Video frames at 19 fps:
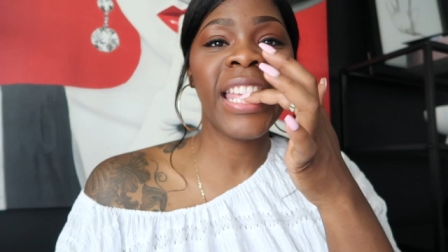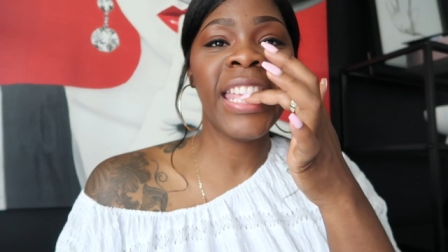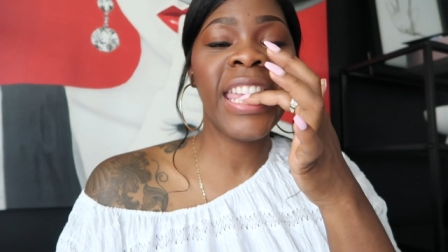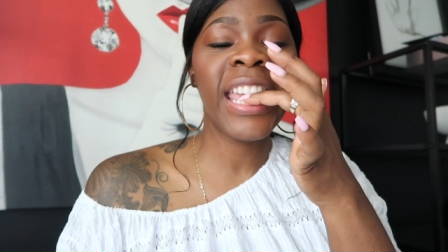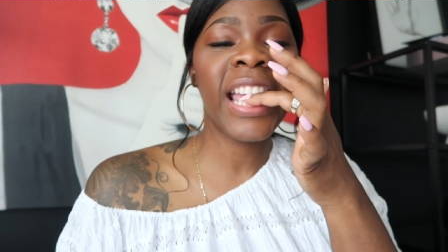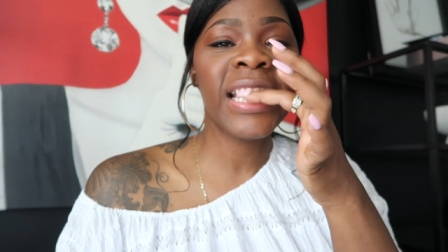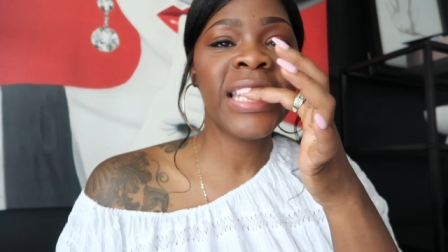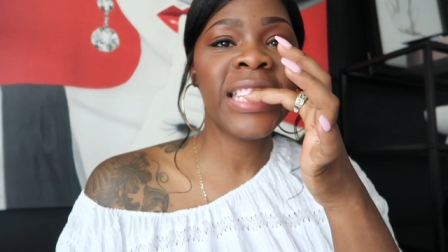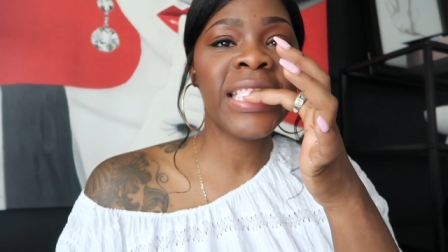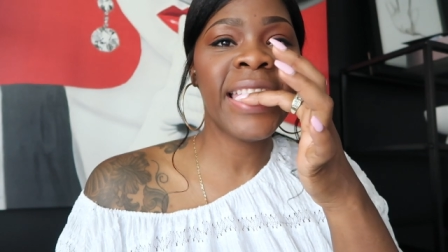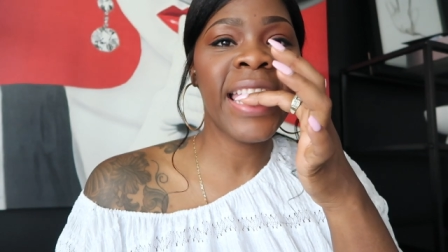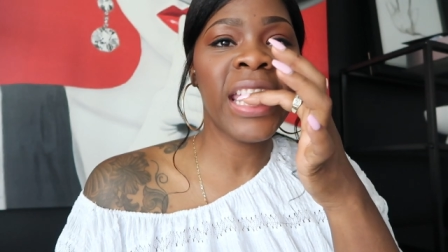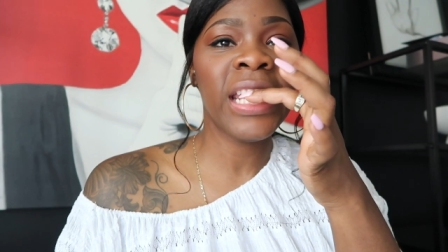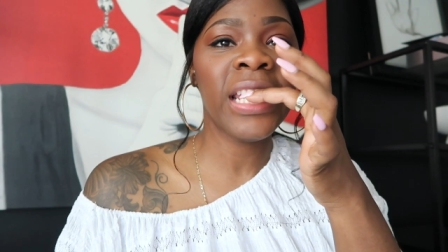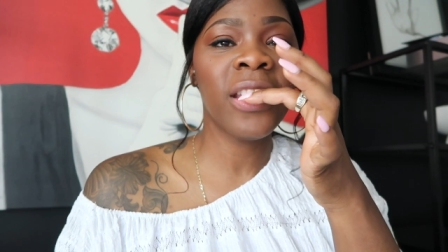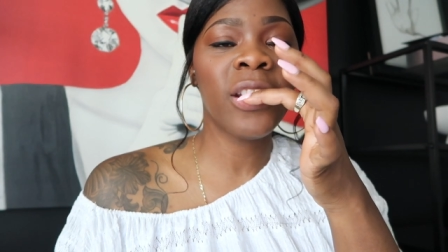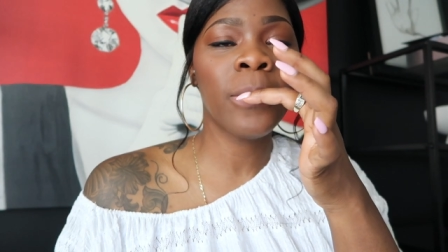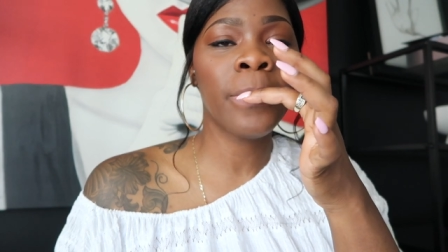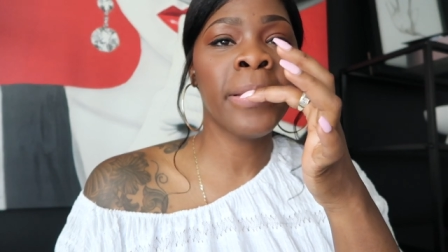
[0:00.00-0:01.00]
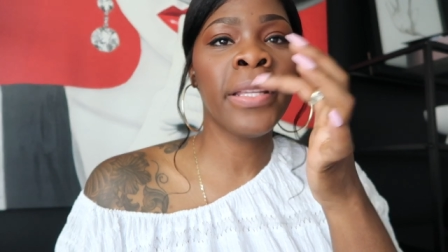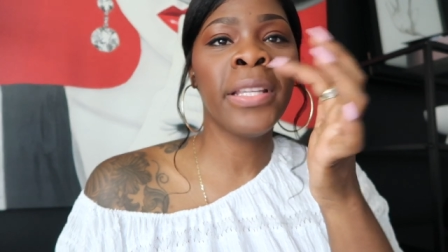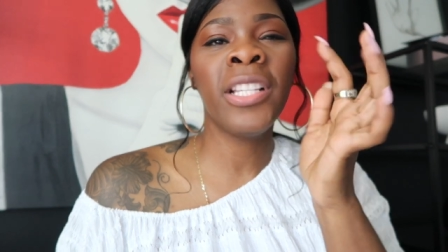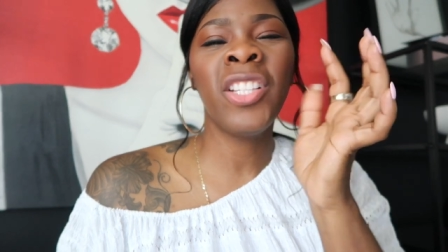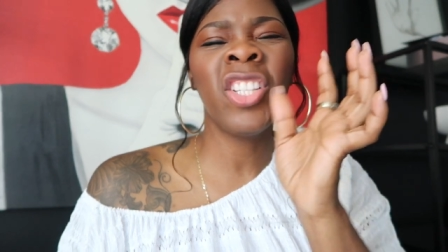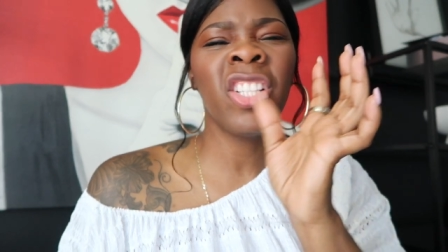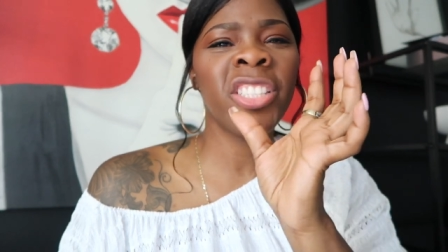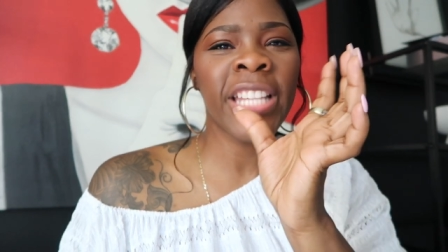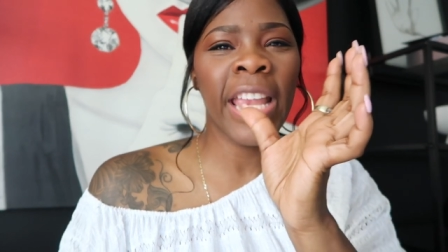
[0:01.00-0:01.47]
he cuts it down a little bit,
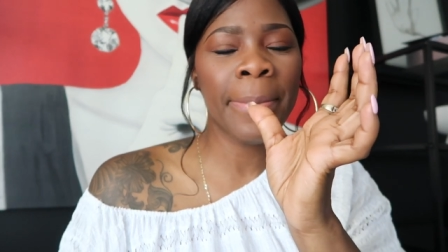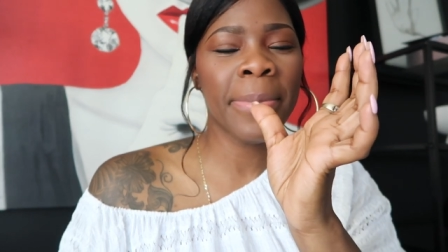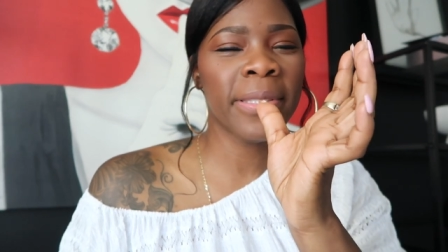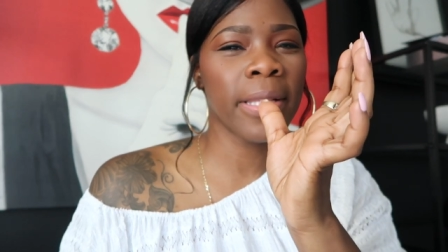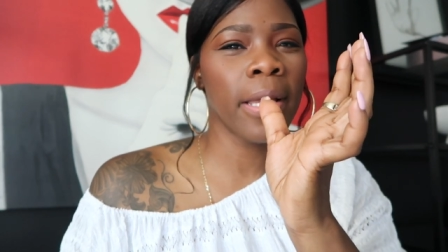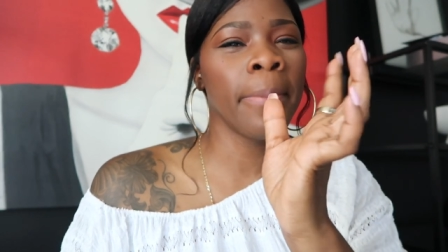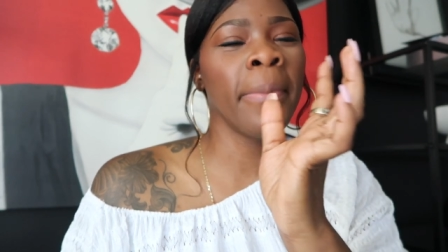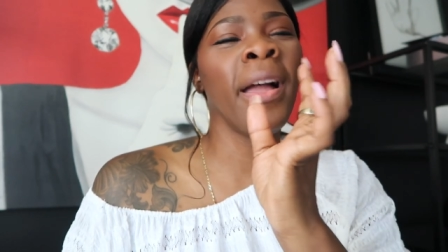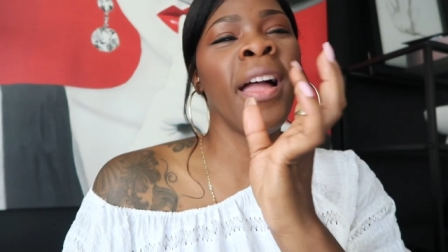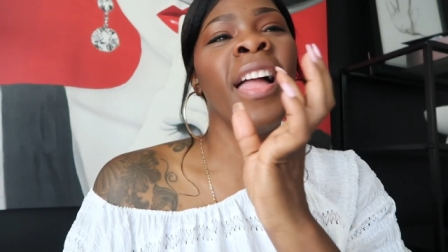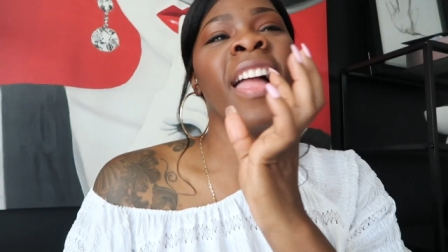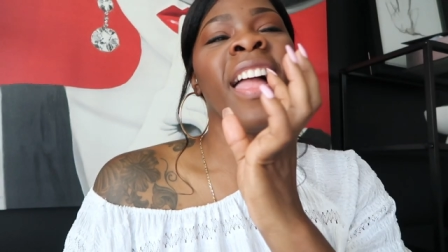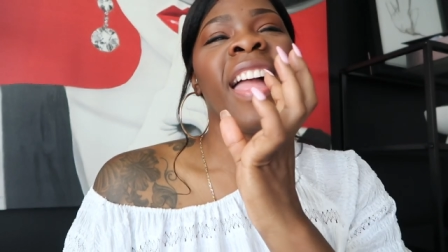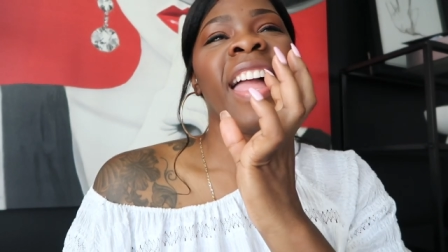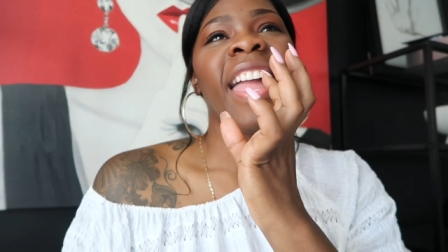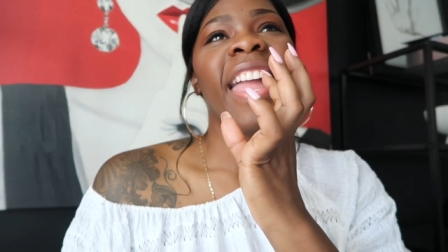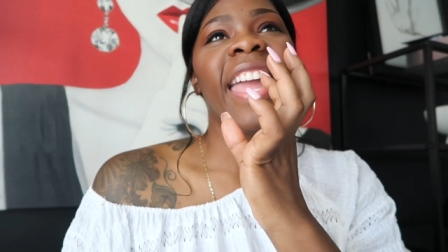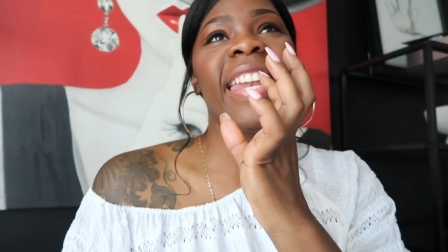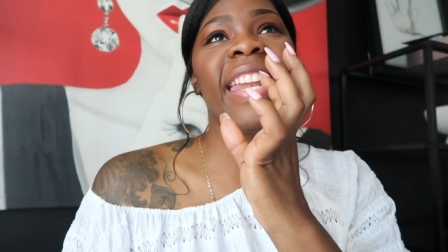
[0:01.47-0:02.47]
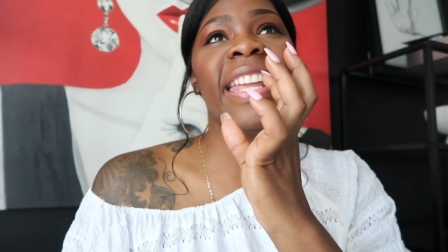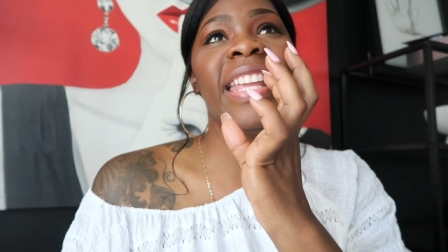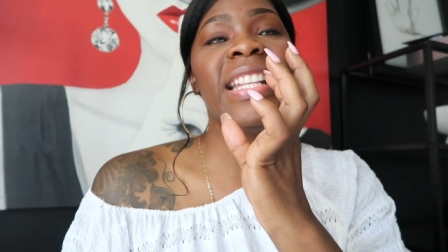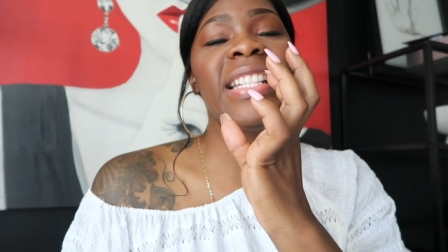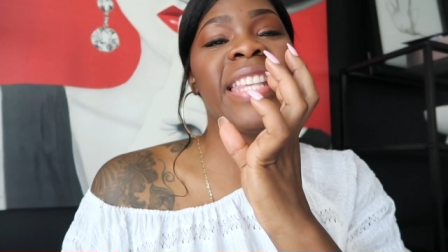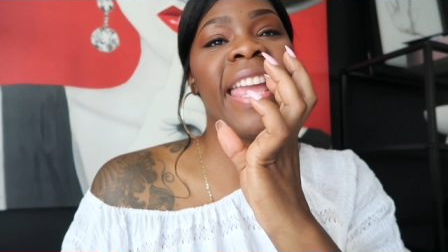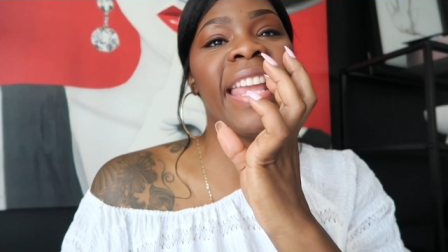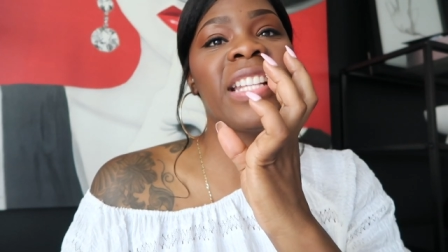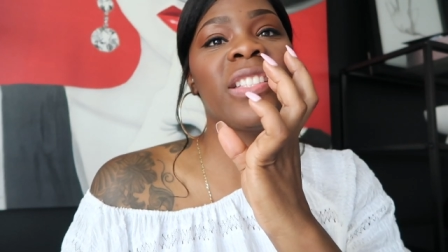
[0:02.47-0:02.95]
he just shapes them and then he
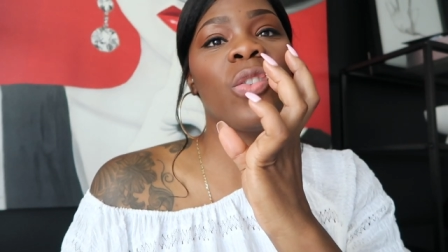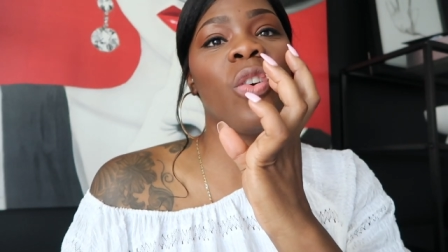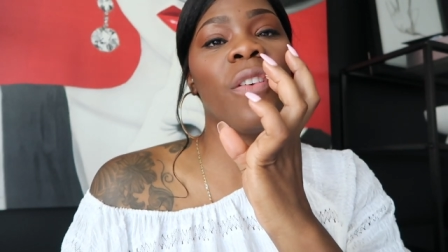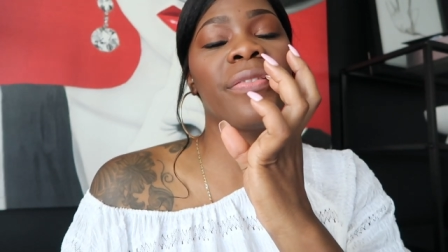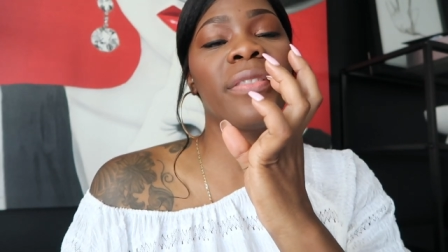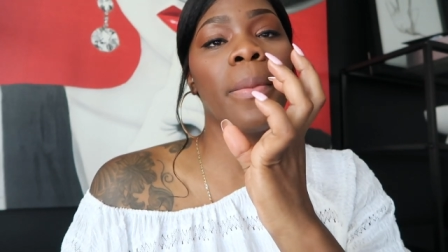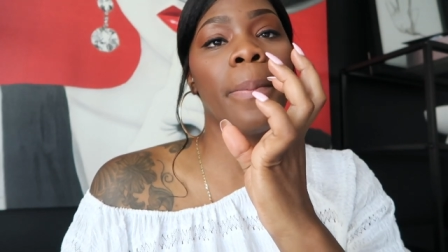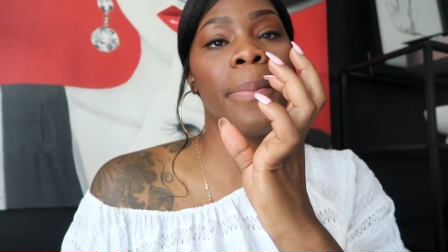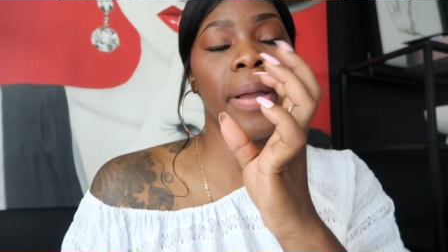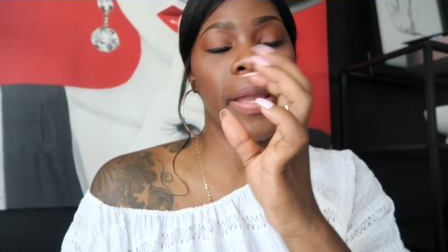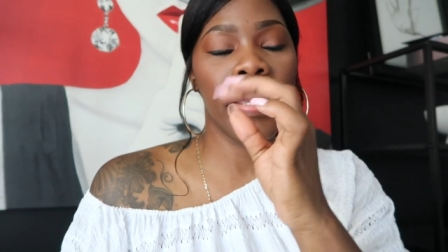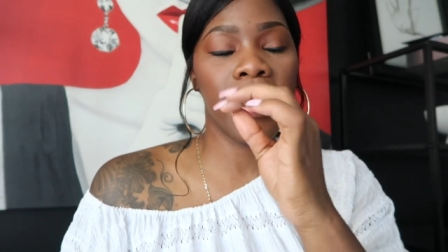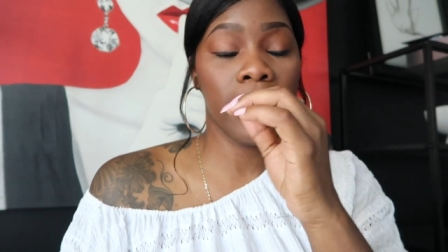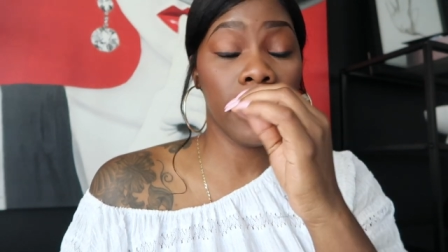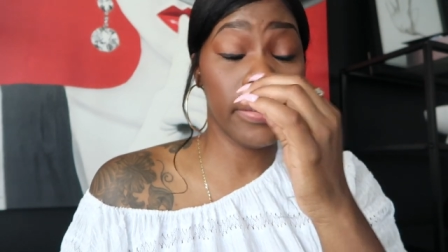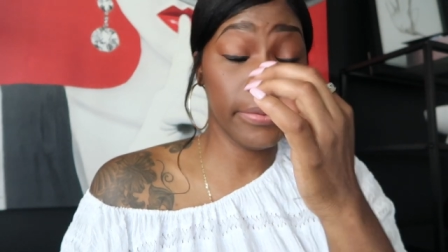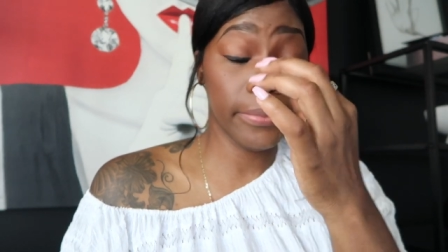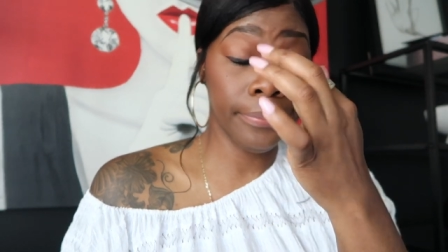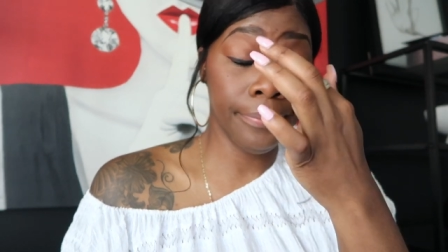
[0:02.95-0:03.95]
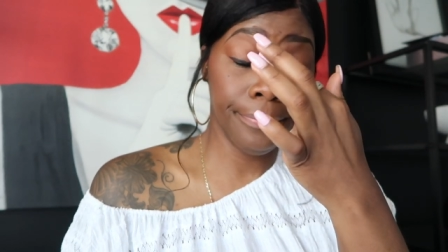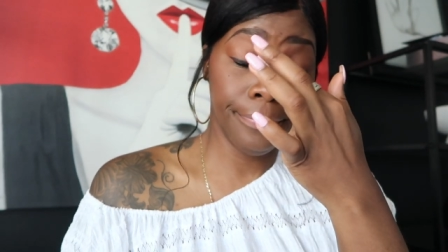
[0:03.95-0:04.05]
takes off the buttons.